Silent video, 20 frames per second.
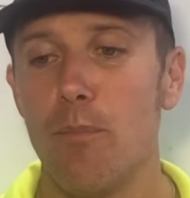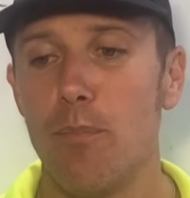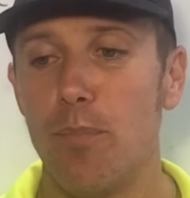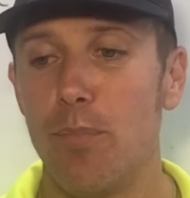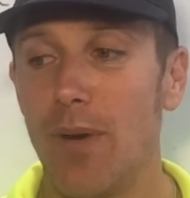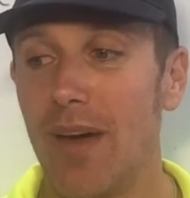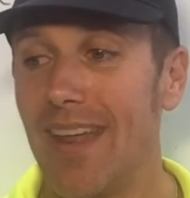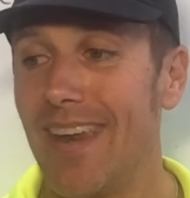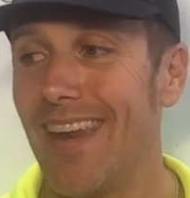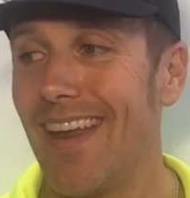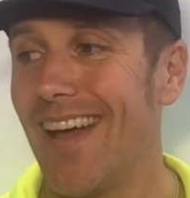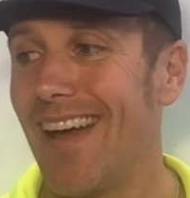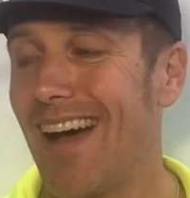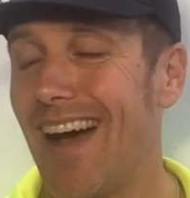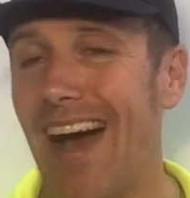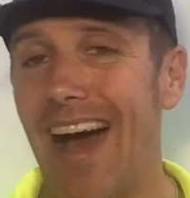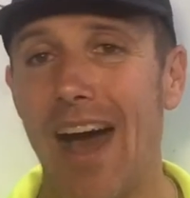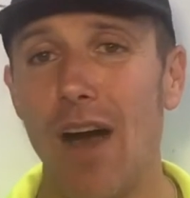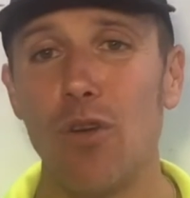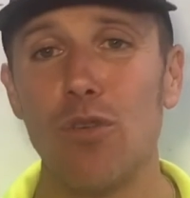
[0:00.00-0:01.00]
but
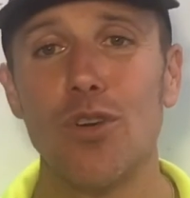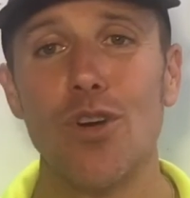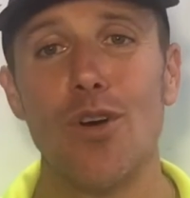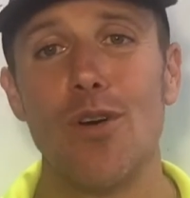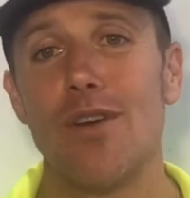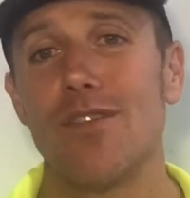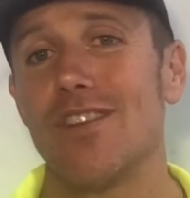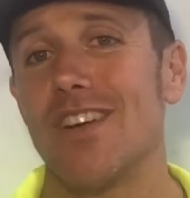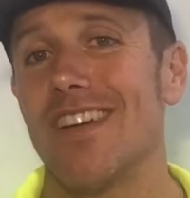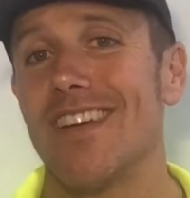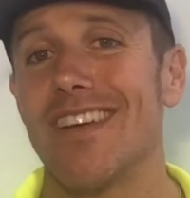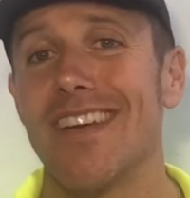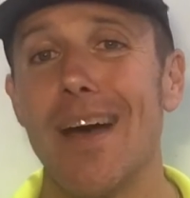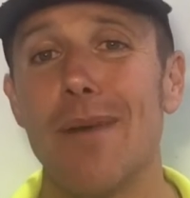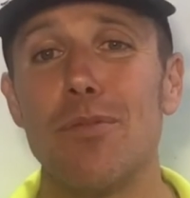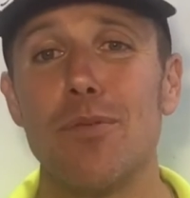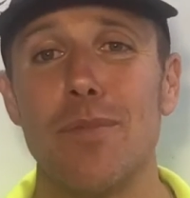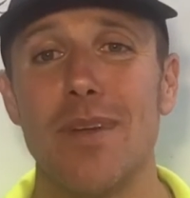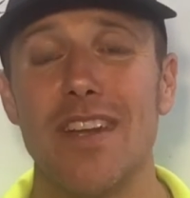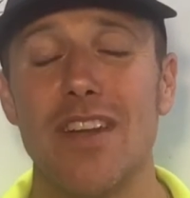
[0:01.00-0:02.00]
I'll go every
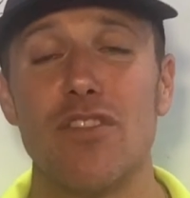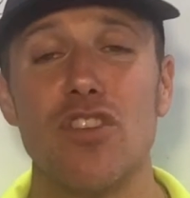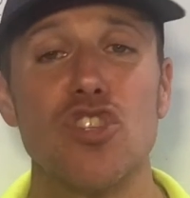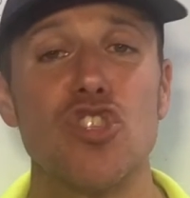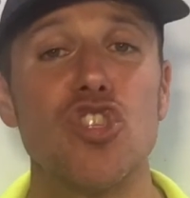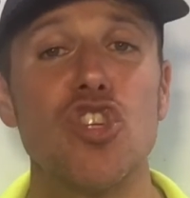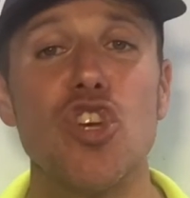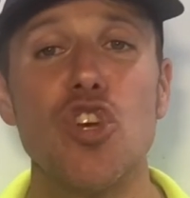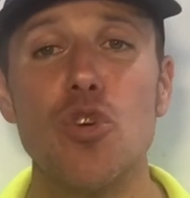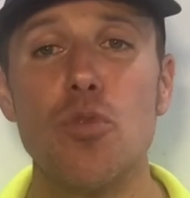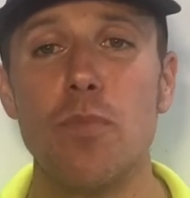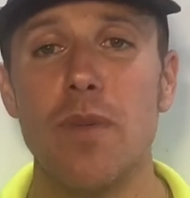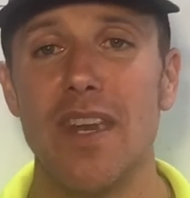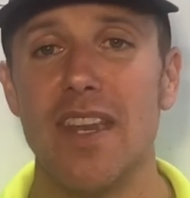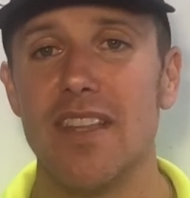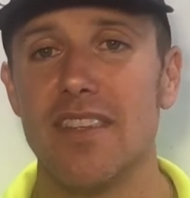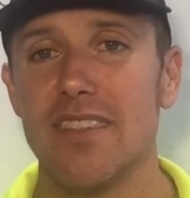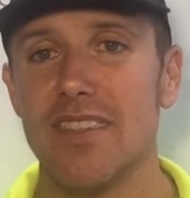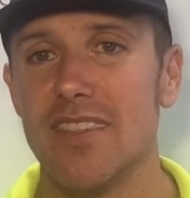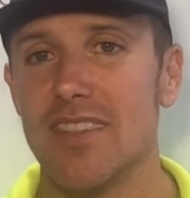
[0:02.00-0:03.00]
couple minutes, every 2
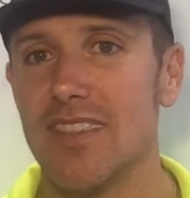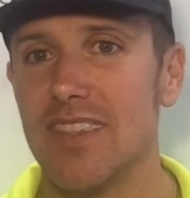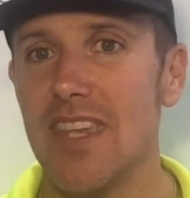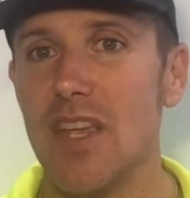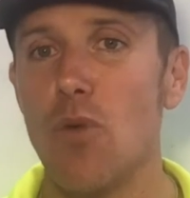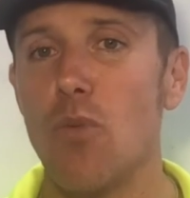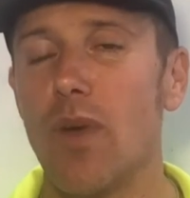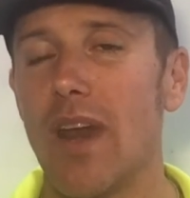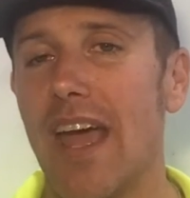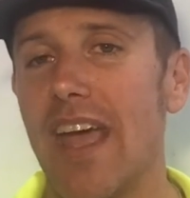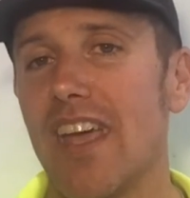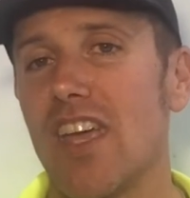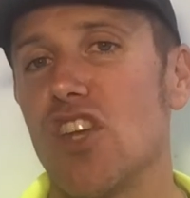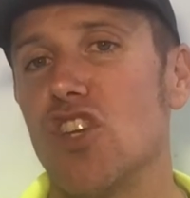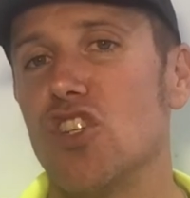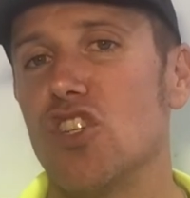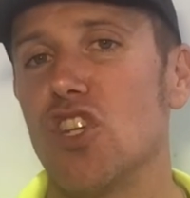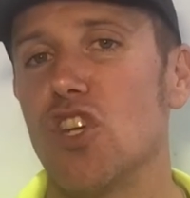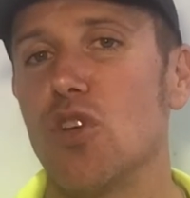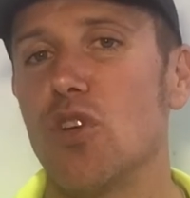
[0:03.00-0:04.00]
minutes, see what I
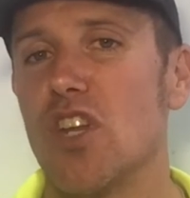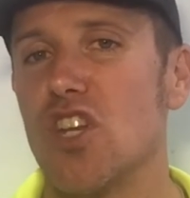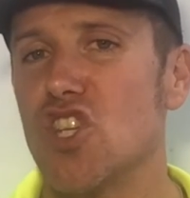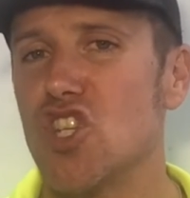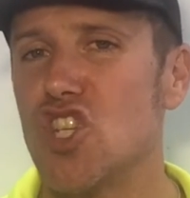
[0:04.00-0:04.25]
can do to